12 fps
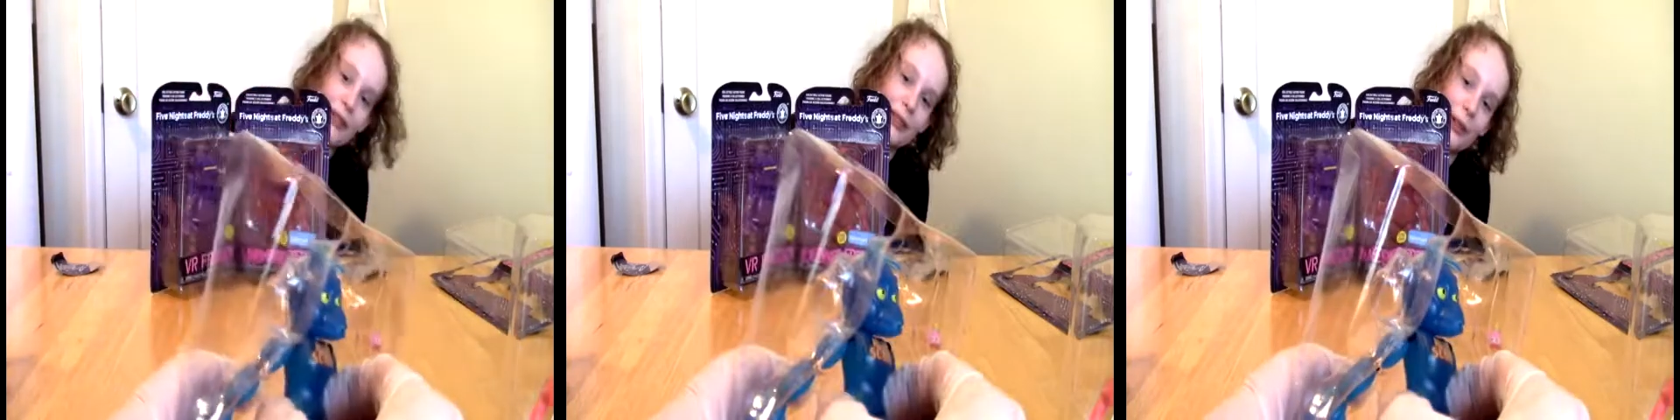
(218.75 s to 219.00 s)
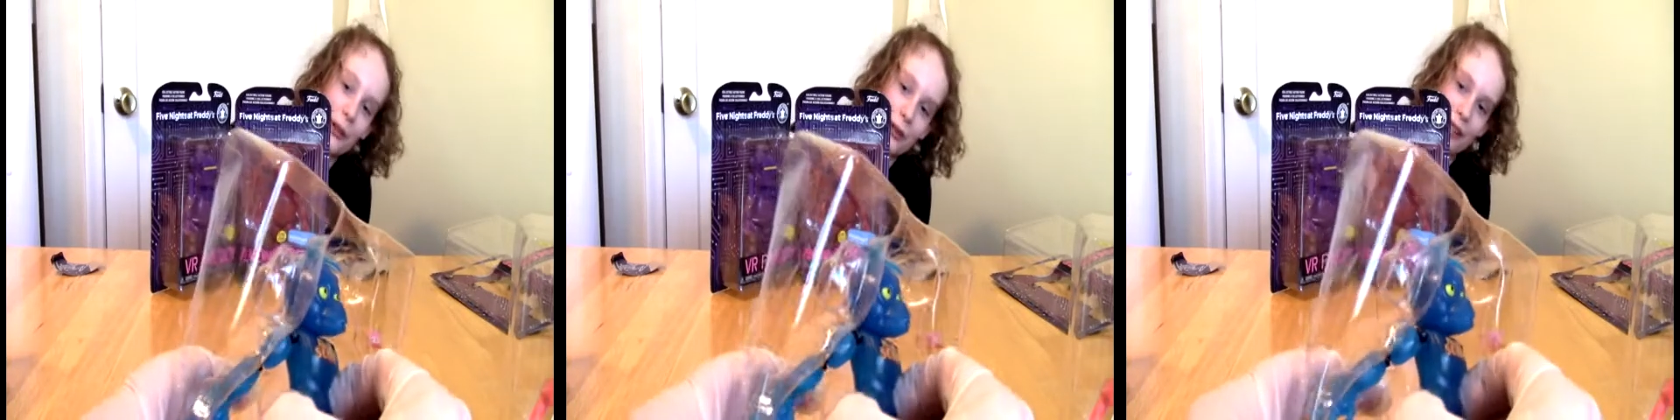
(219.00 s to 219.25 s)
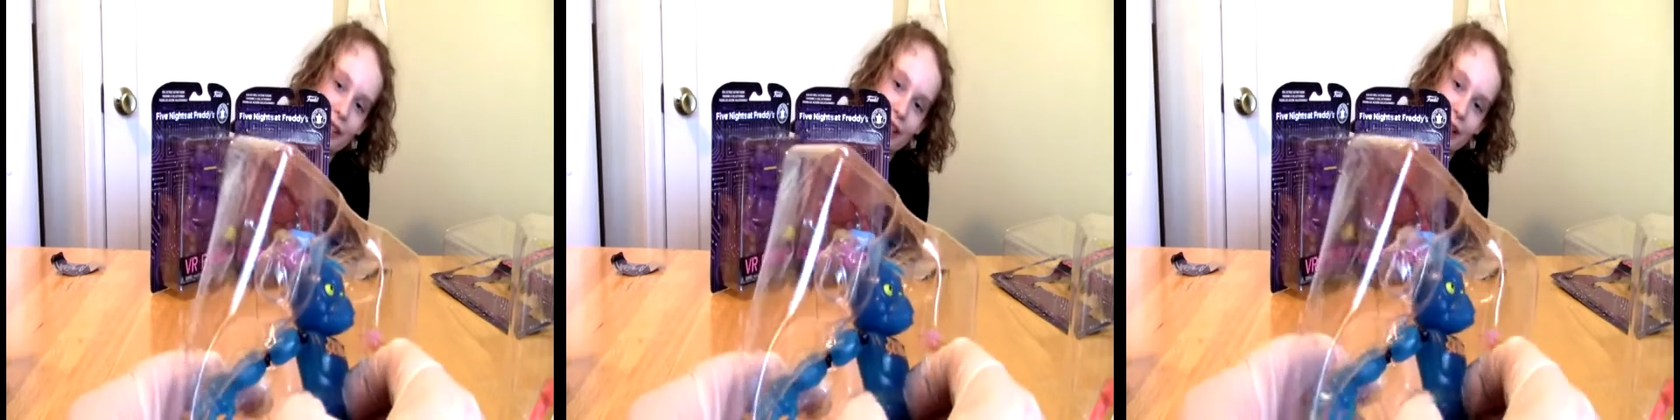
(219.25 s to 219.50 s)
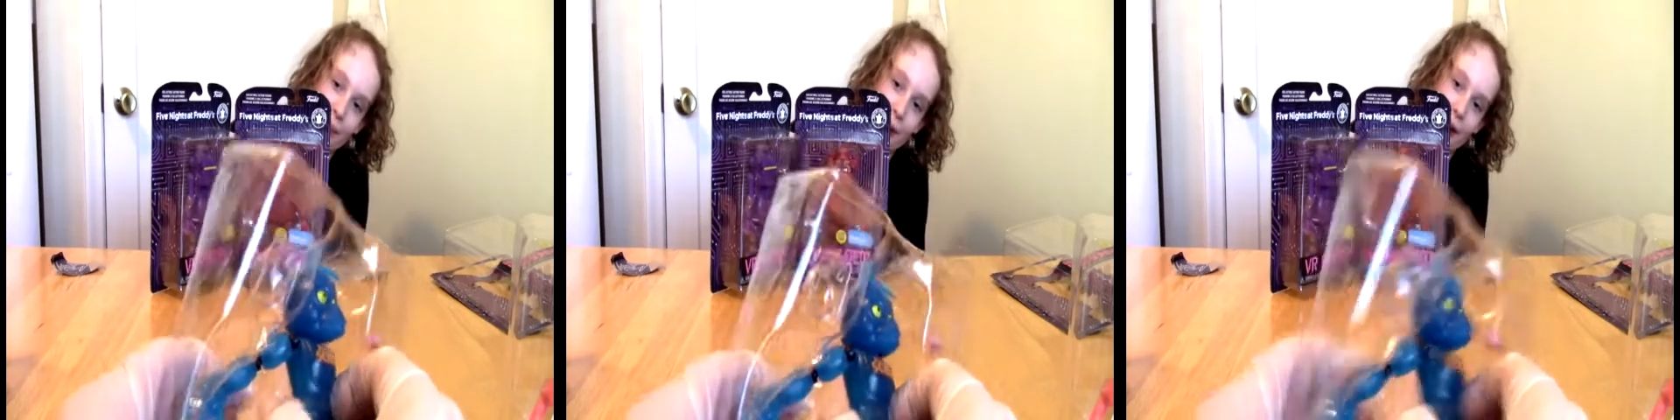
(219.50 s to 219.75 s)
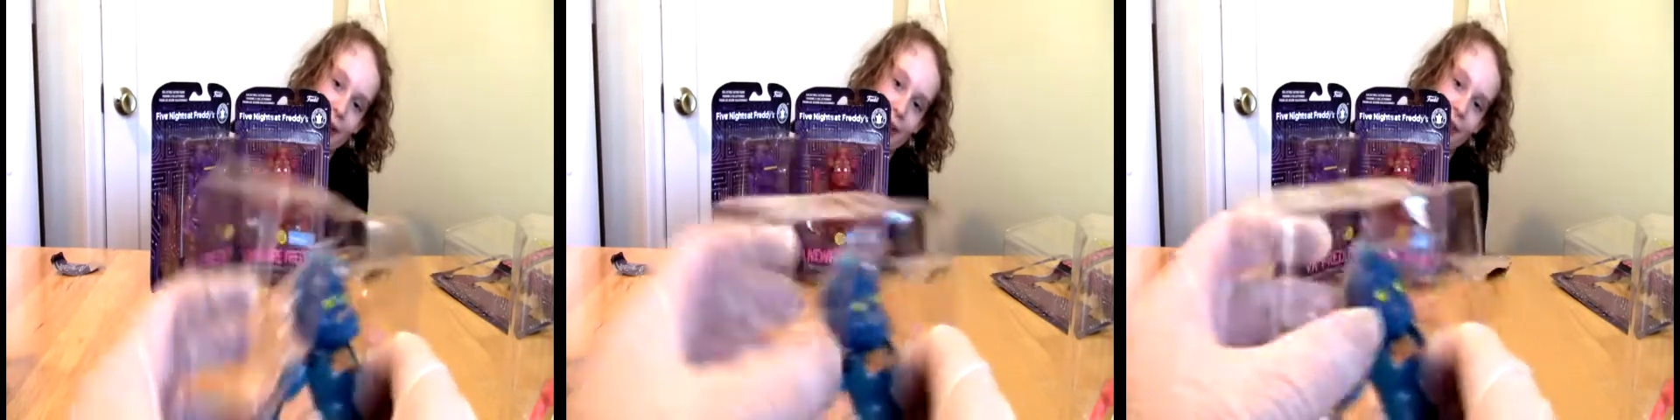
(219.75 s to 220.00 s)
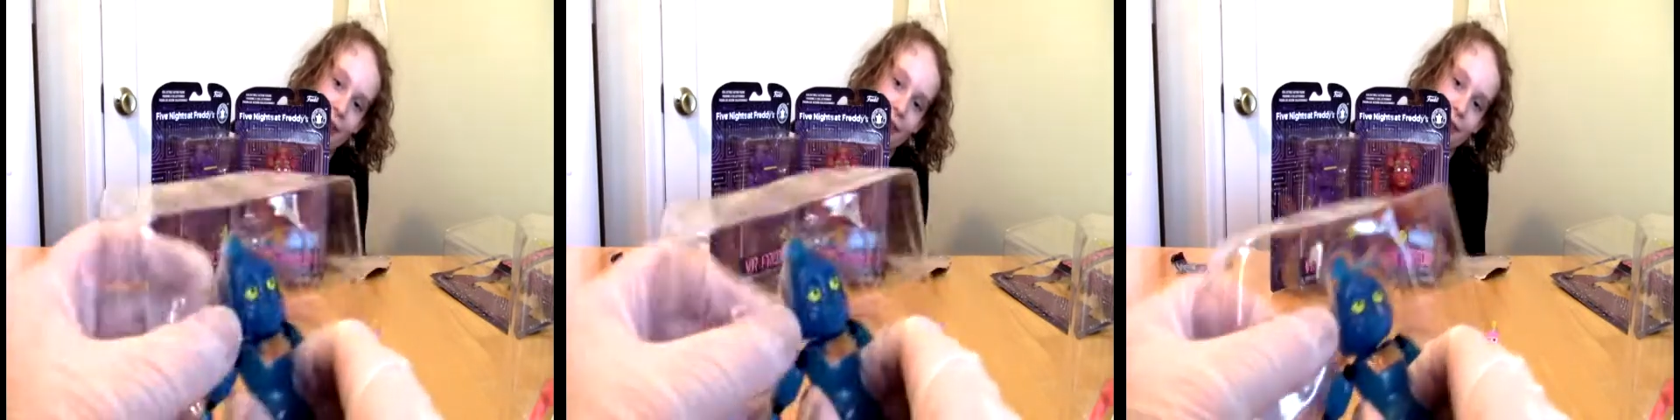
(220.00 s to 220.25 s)
be totally game
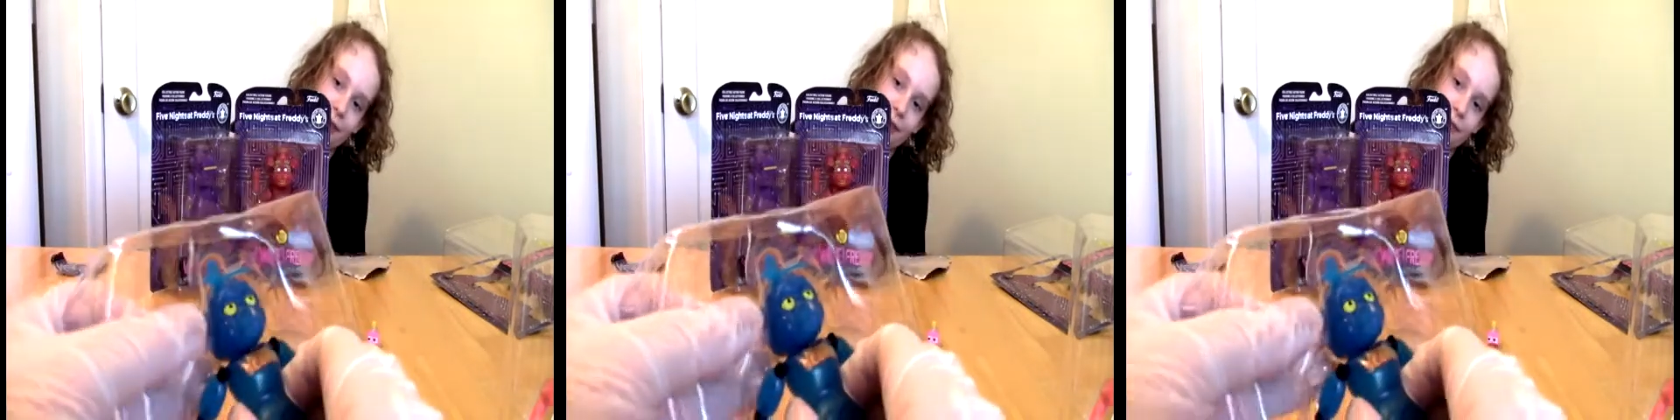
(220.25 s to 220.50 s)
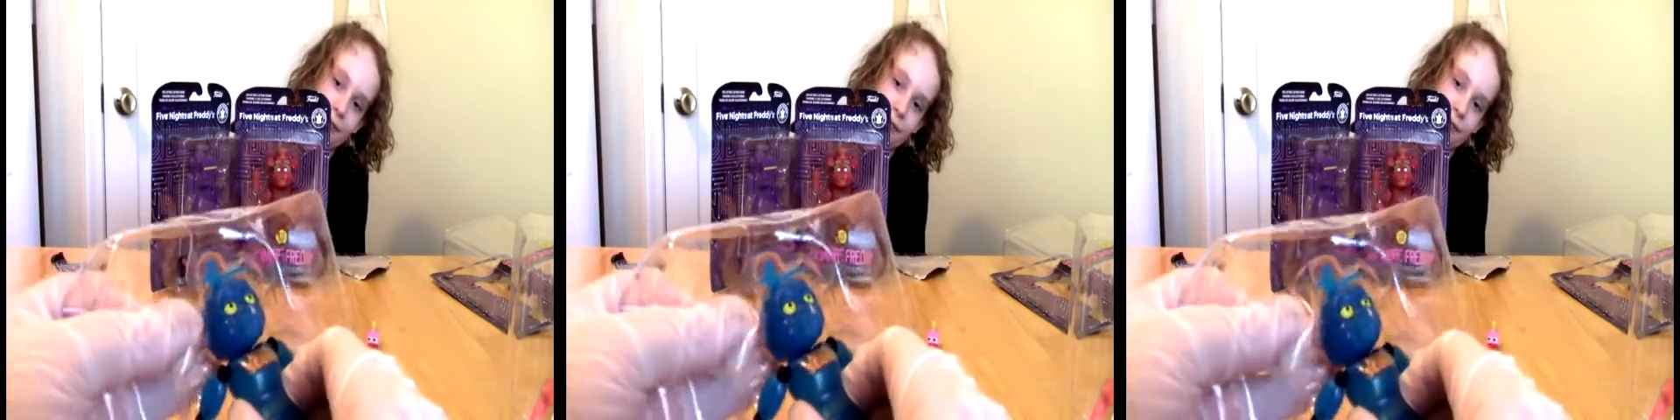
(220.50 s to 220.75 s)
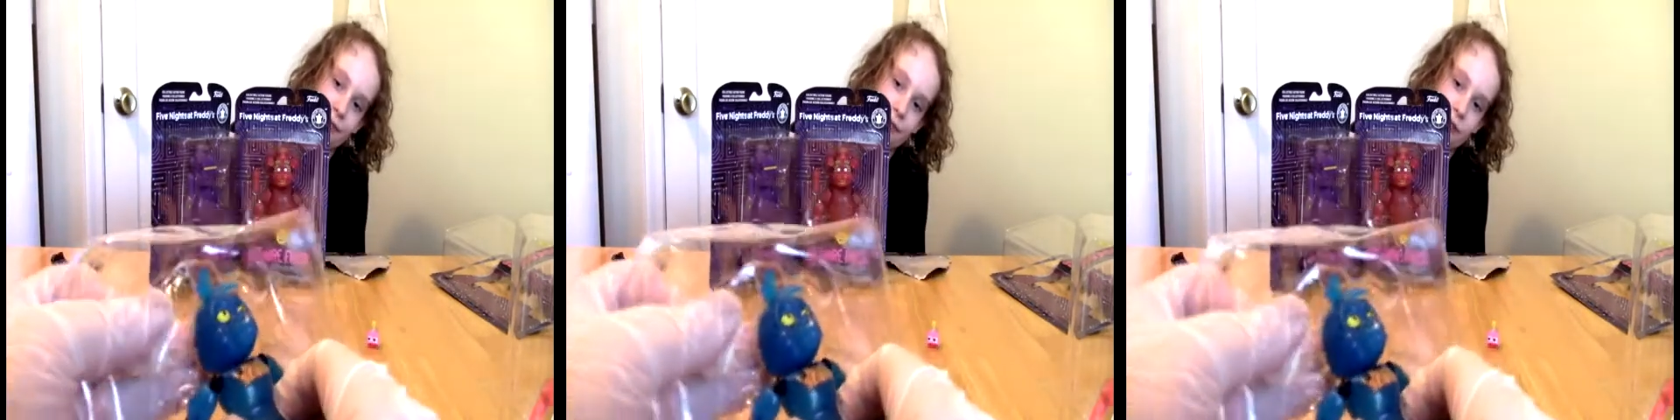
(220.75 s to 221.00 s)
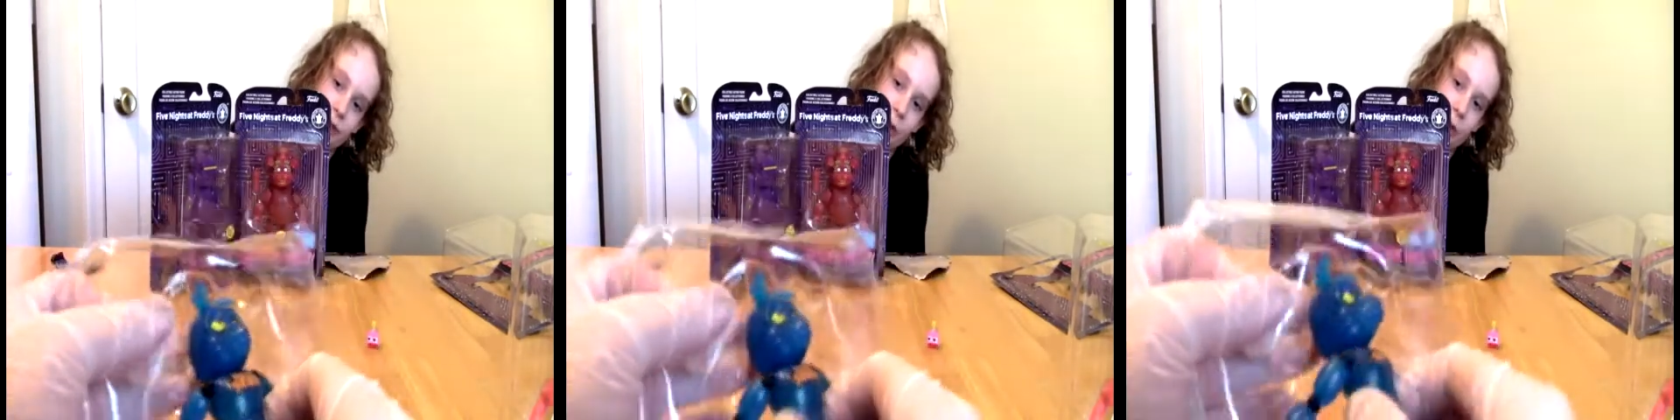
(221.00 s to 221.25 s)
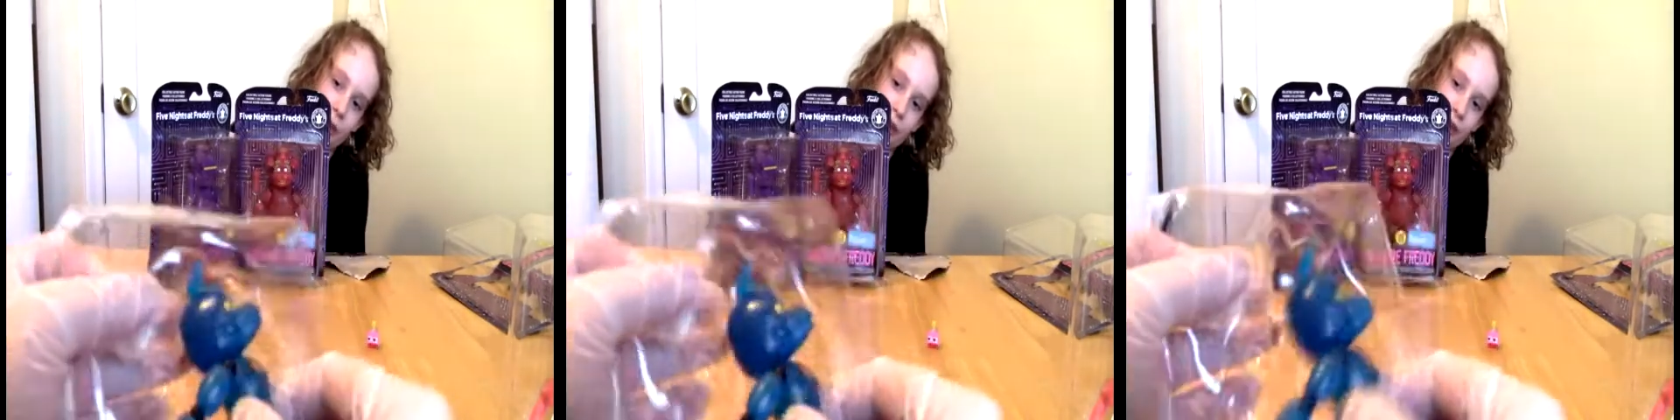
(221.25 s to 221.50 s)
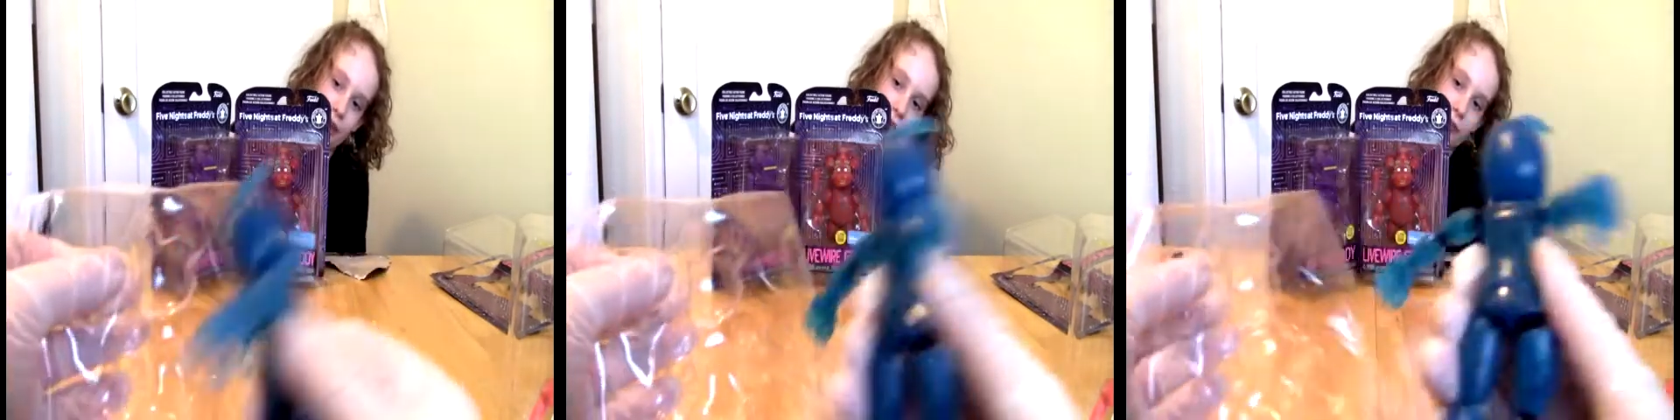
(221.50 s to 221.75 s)
accurate. Totally.
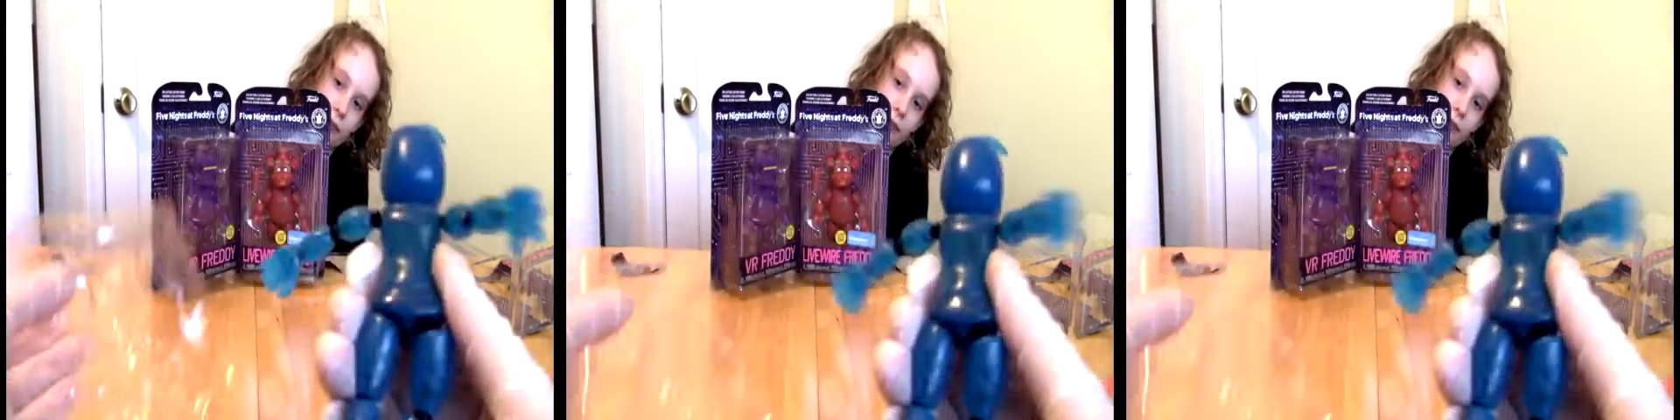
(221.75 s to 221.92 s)
That'd be.